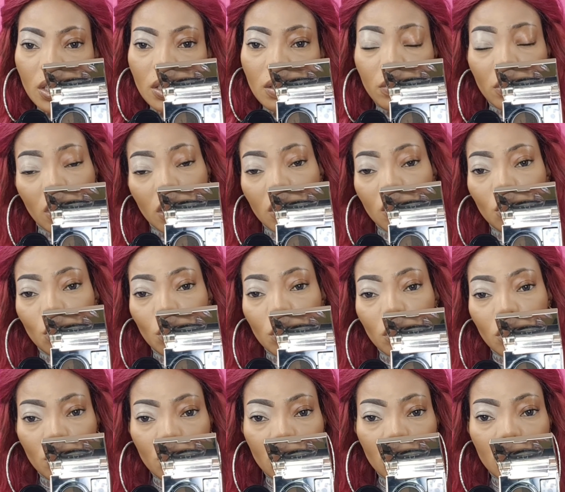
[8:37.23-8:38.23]
And if in
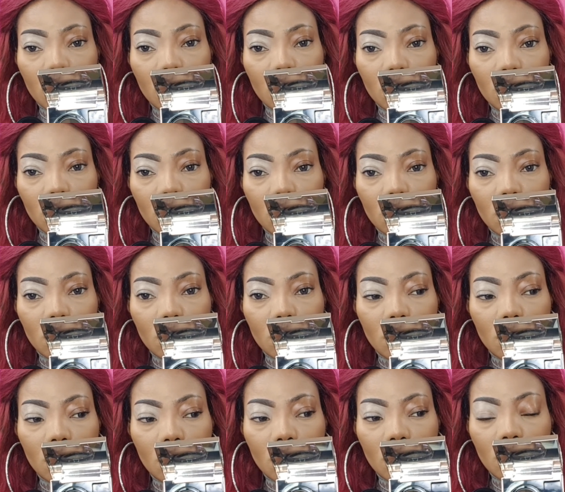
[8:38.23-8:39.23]
case you want to use it, you
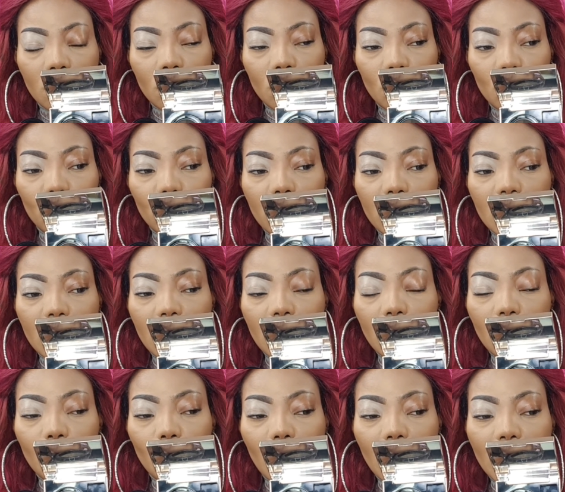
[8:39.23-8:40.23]
just
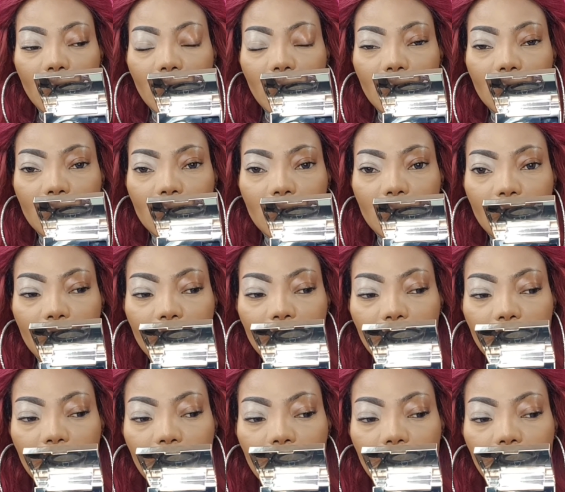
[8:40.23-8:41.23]
straighten it up like that.